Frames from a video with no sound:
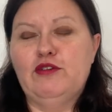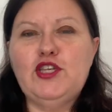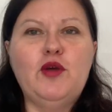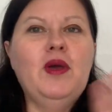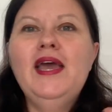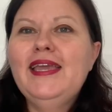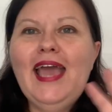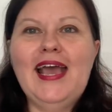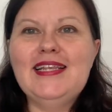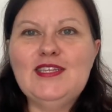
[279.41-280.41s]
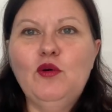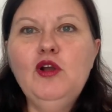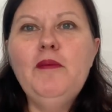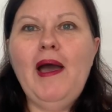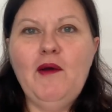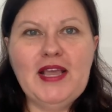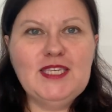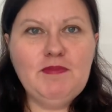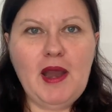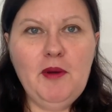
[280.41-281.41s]
So yeah, it's all about
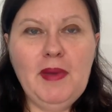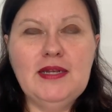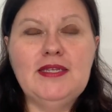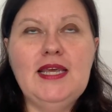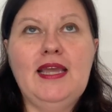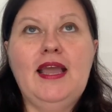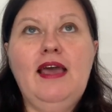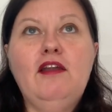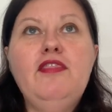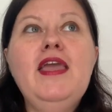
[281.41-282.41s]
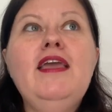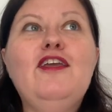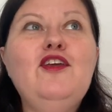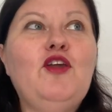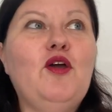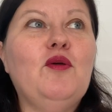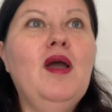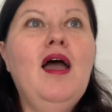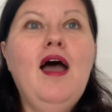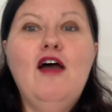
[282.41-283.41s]
experimenting. And I think, you know,
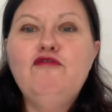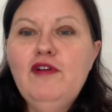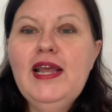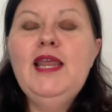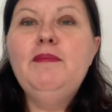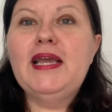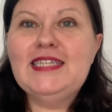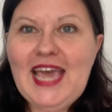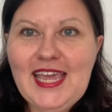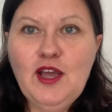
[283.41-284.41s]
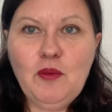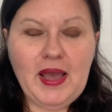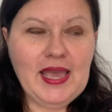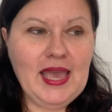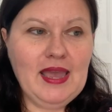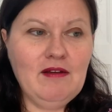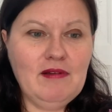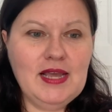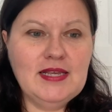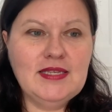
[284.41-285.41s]
a really big takeaway here
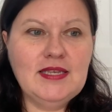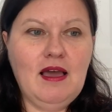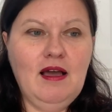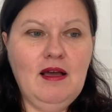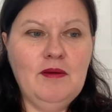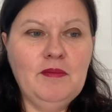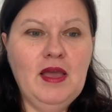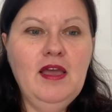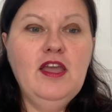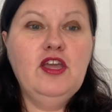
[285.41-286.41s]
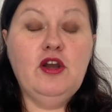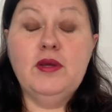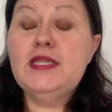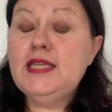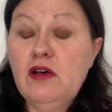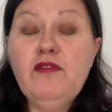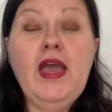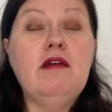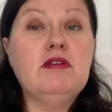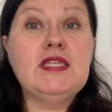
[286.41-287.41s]
is, you know,
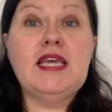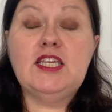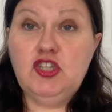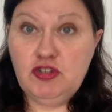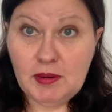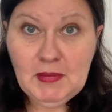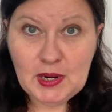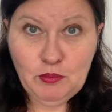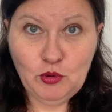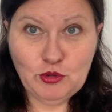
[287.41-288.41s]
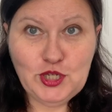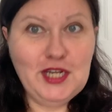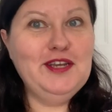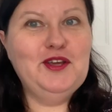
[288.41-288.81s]
self-care is extremely important.